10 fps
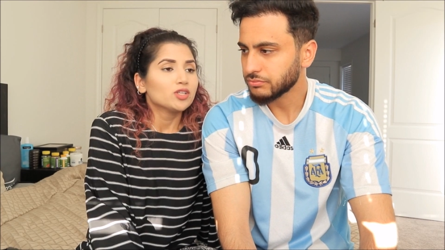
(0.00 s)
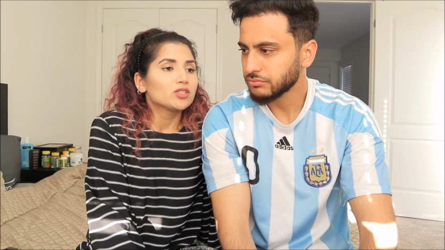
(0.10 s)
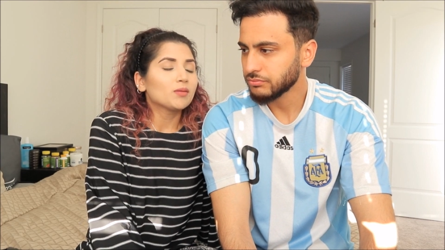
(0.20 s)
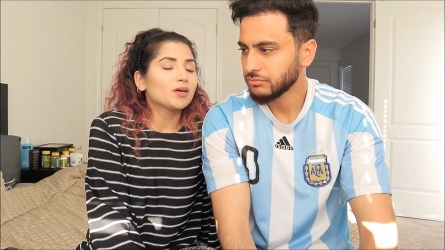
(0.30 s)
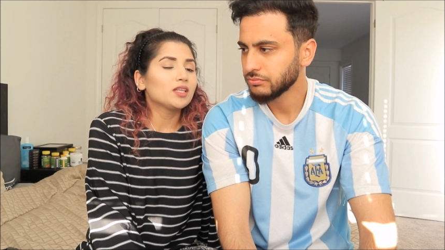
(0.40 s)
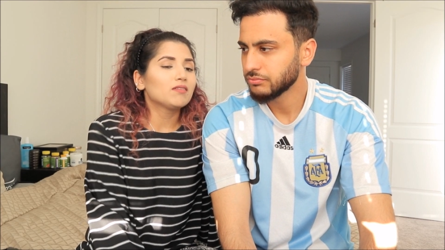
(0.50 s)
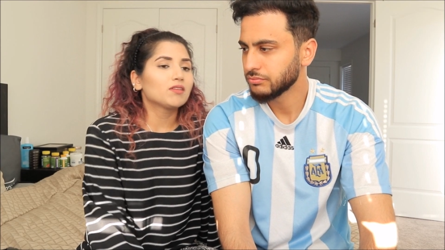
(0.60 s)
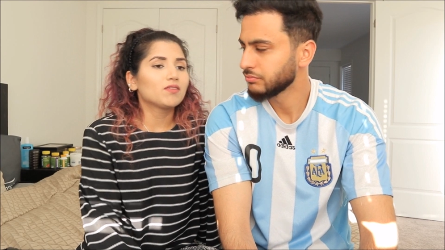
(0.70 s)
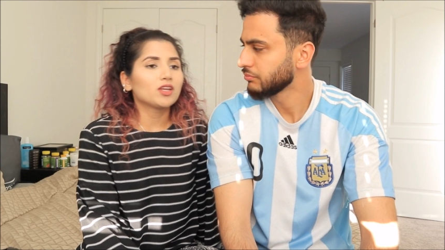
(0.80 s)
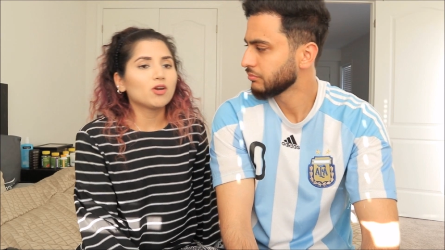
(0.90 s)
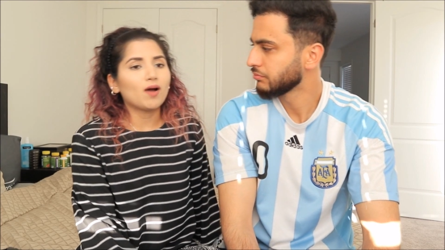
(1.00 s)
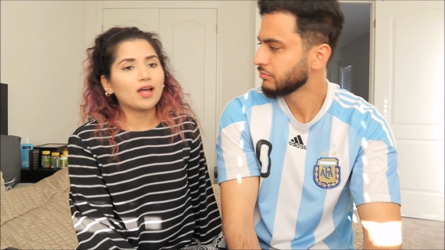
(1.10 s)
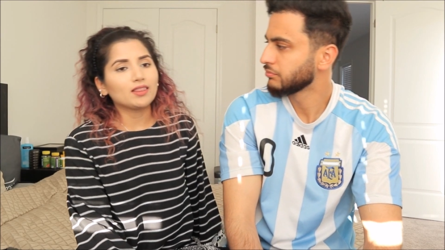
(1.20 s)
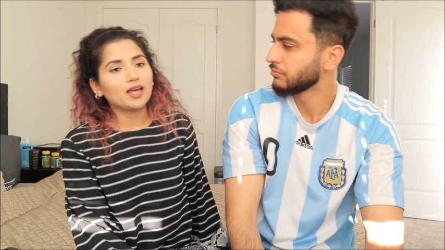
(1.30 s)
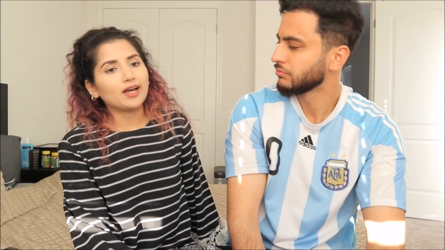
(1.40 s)
Speaker 1: So I'm gonna leave the video
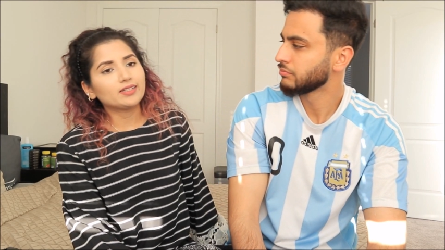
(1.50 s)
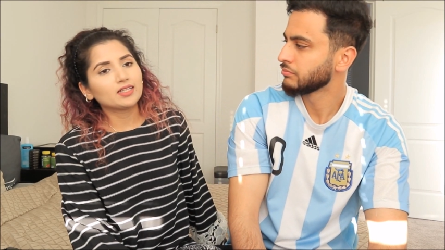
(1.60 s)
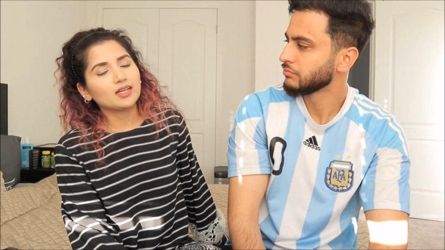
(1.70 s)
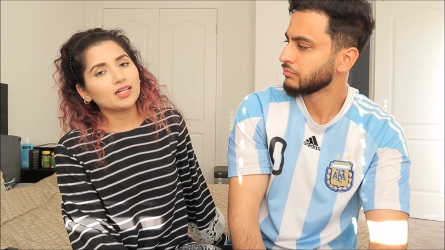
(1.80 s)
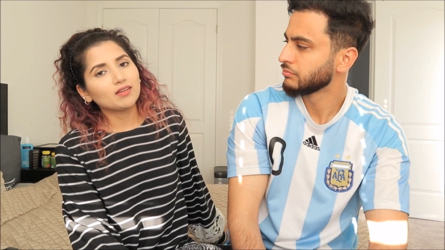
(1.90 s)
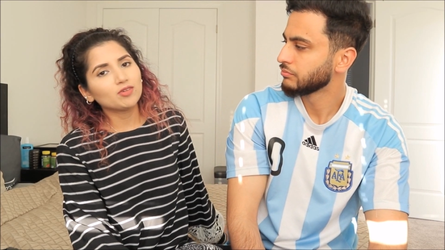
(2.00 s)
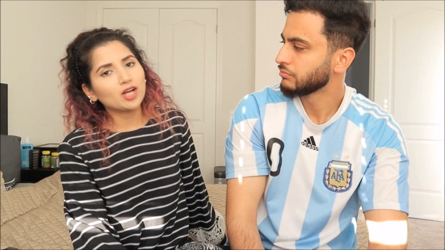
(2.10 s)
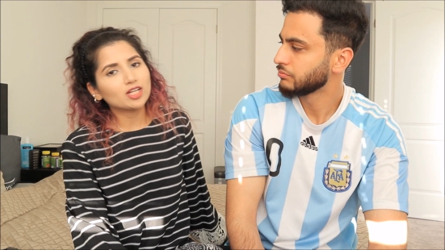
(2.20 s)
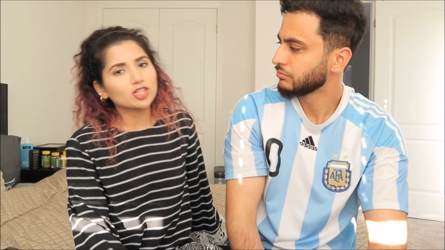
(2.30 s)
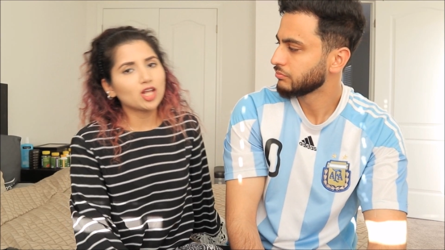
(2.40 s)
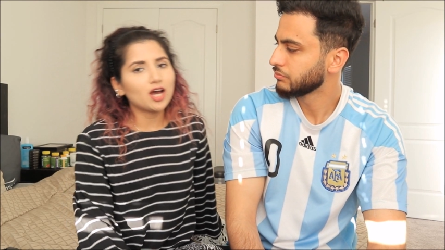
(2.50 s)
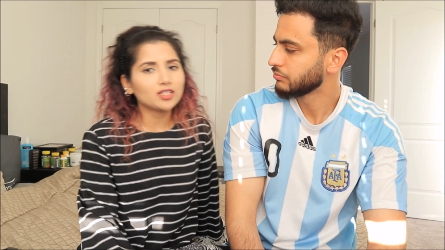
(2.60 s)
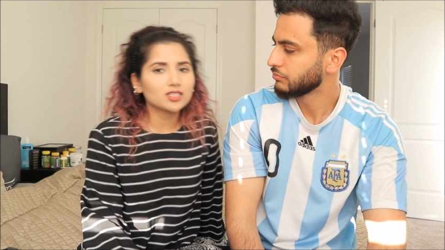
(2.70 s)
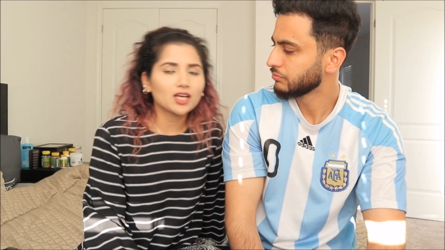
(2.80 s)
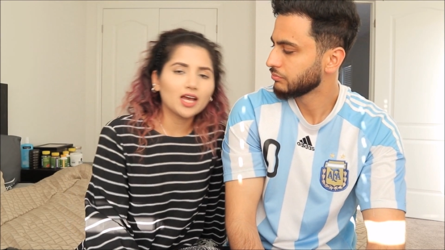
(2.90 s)
at that. I love you guys a lot,
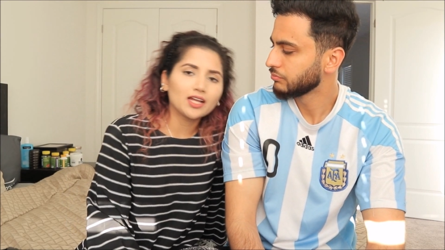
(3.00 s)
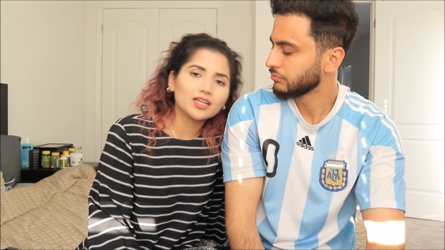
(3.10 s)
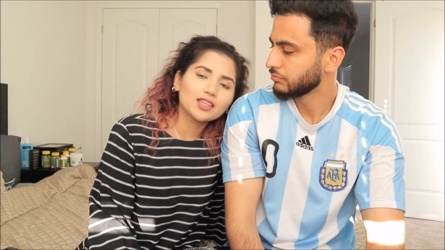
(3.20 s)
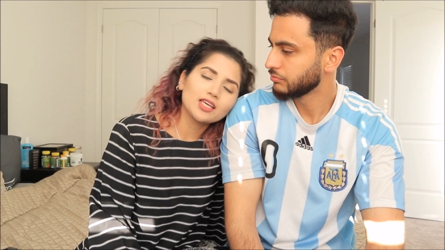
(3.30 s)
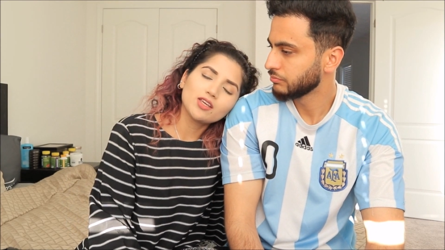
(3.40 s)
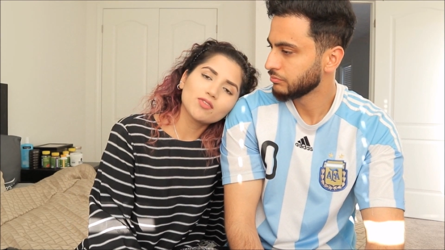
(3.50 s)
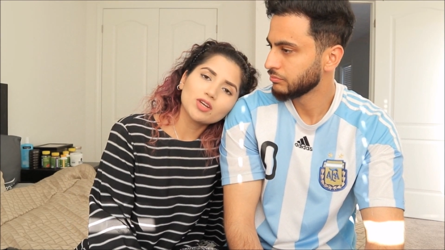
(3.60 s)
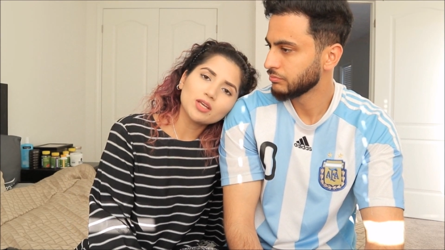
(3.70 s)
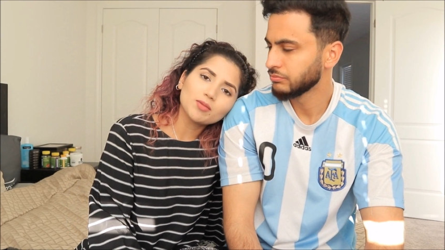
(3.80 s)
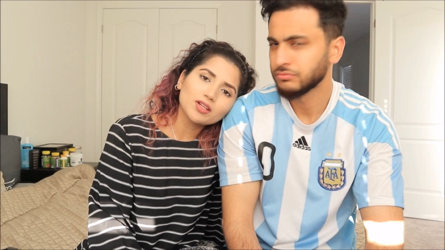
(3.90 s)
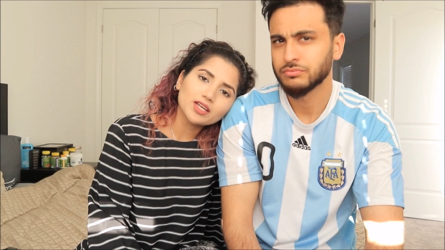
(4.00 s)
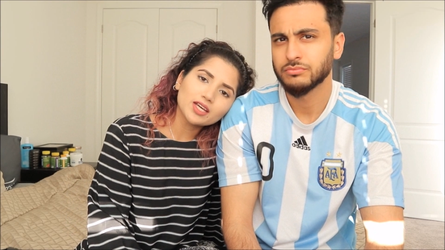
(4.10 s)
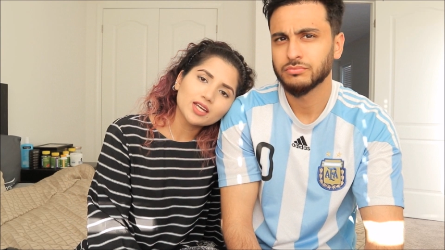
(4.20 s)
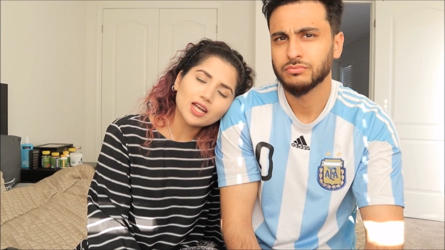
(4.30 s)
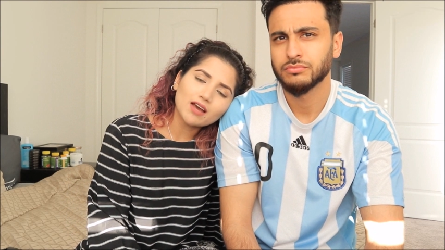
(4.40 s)
and thank you for emailing
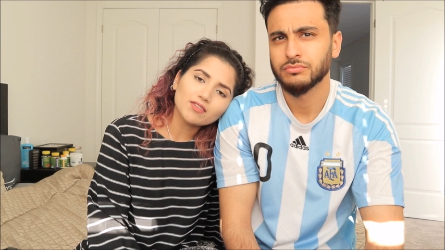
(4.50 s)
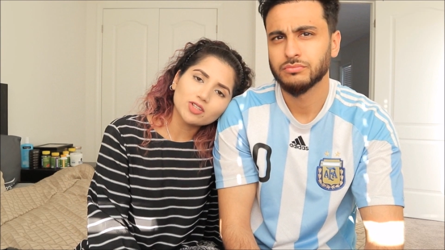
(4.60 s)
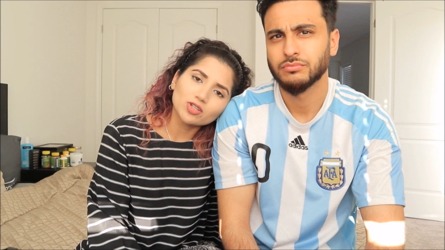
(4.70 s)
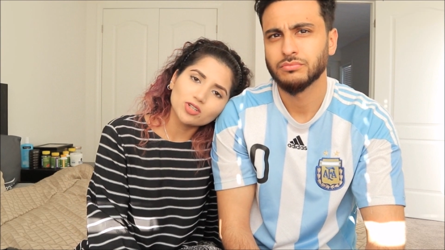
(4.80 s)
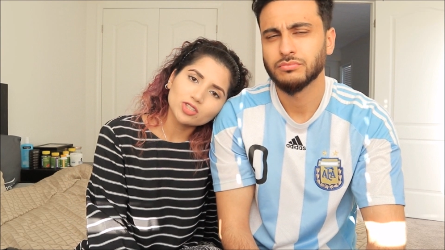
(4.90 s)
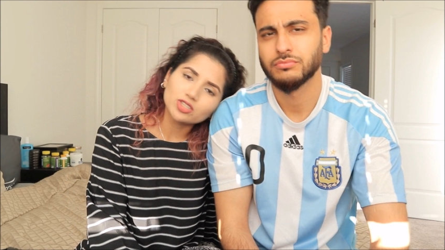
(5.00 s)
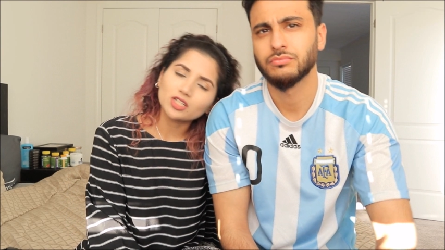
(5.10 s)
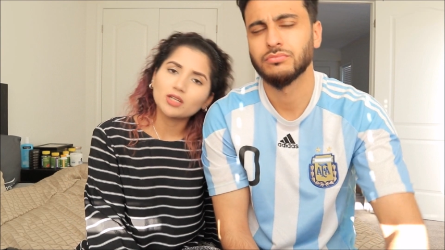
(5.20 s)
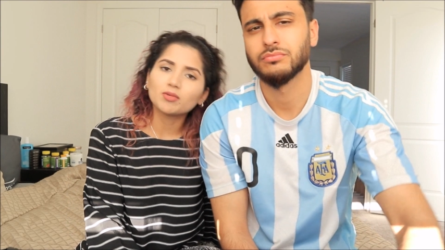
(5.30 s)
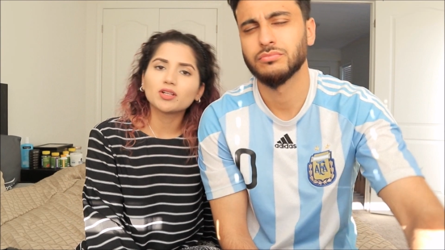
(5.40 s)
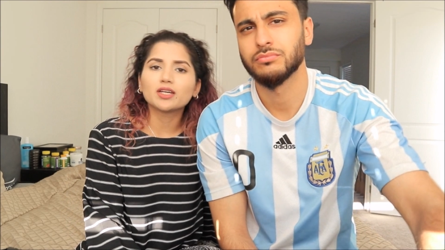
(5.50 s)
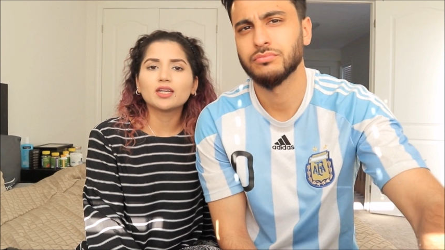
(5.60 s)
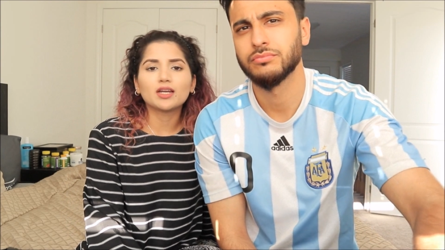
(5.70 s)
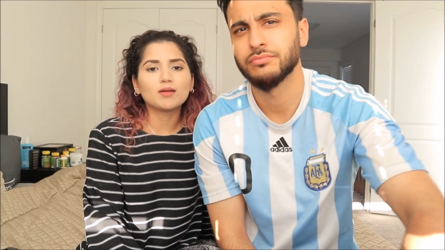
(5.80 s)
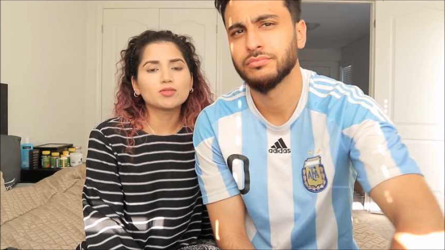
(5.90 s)
in and having the courage to email in.
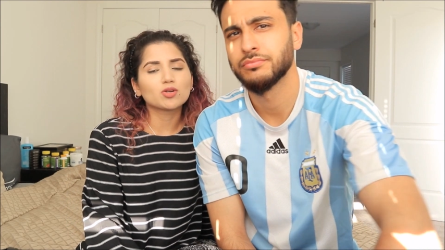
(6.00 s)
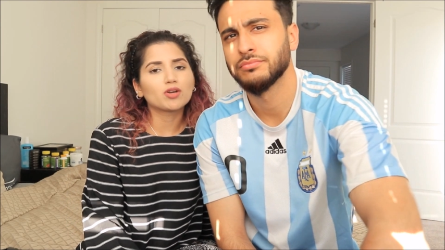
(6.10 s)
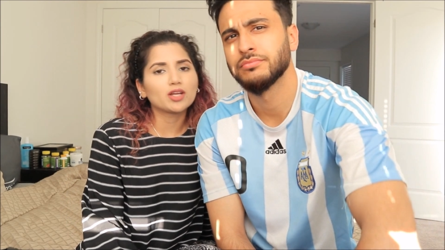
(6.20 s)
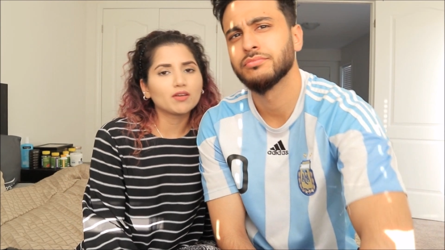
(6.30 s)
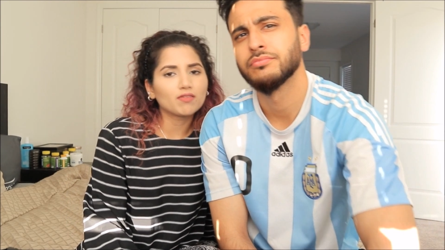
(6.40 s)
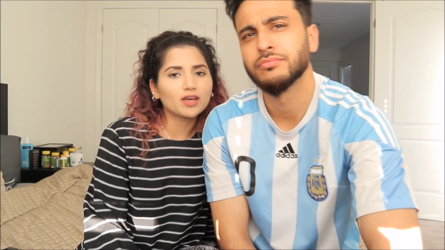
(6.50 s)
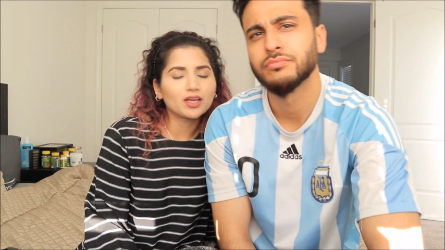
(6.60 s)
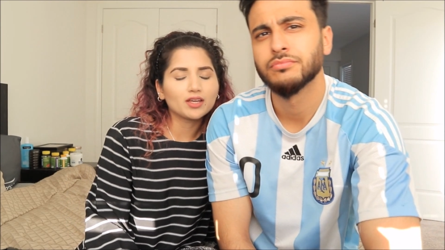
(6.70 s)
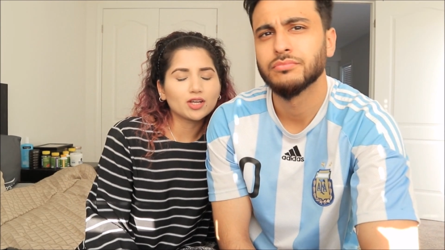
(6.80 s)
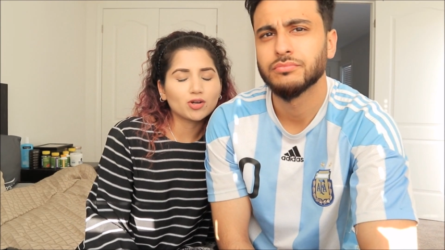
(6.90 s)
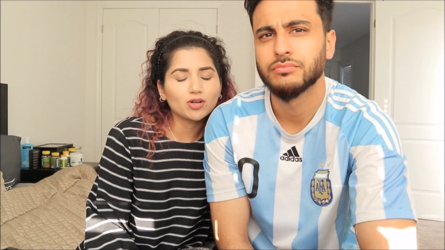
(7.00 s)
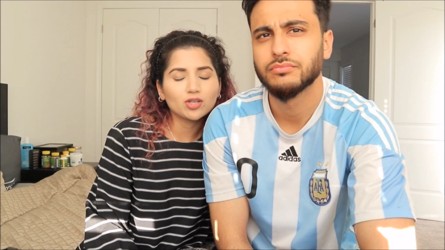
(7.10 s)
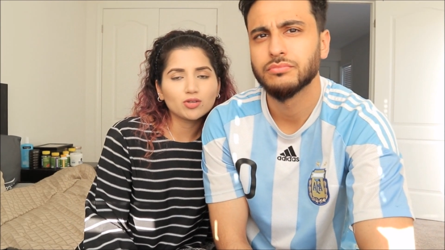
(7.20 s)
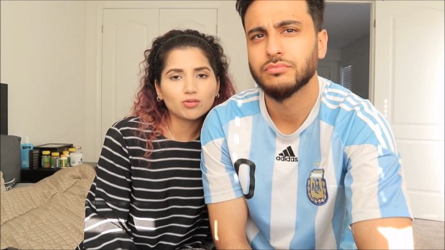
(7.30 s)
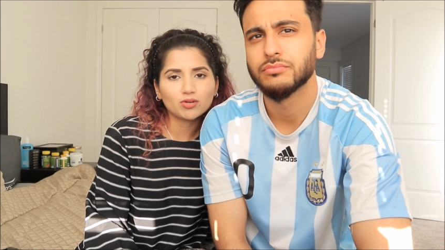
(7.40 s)
And I'm sorry if I hurt
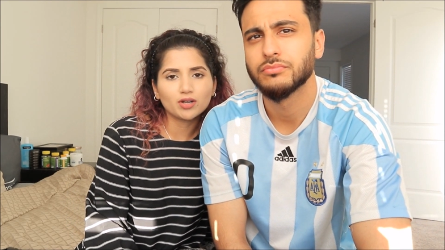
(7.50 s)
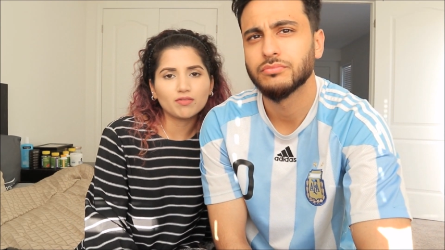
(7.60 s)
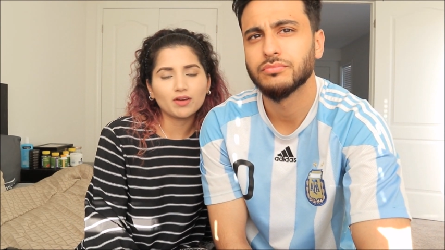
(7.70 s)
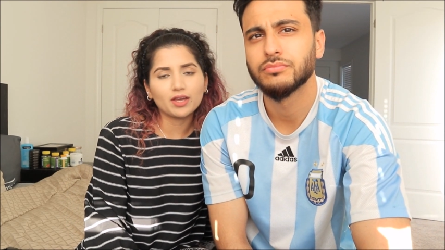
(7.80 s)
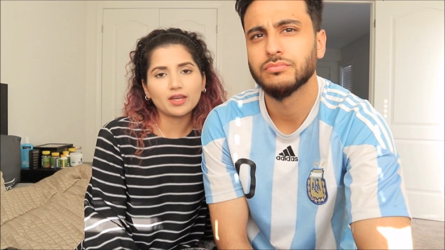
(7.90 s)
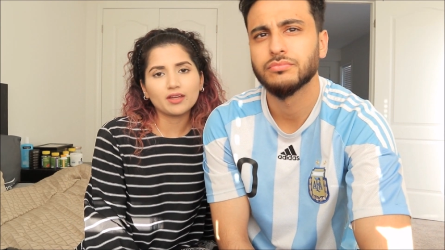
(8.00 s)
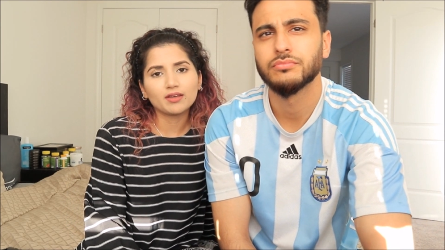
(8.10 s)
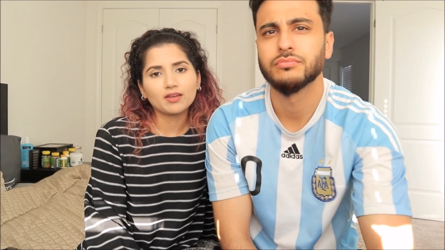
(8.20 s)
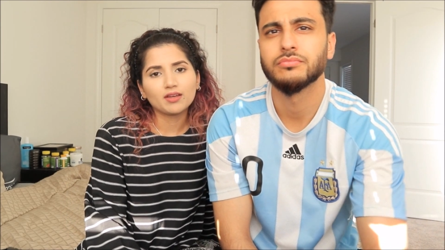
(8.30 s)
you or if I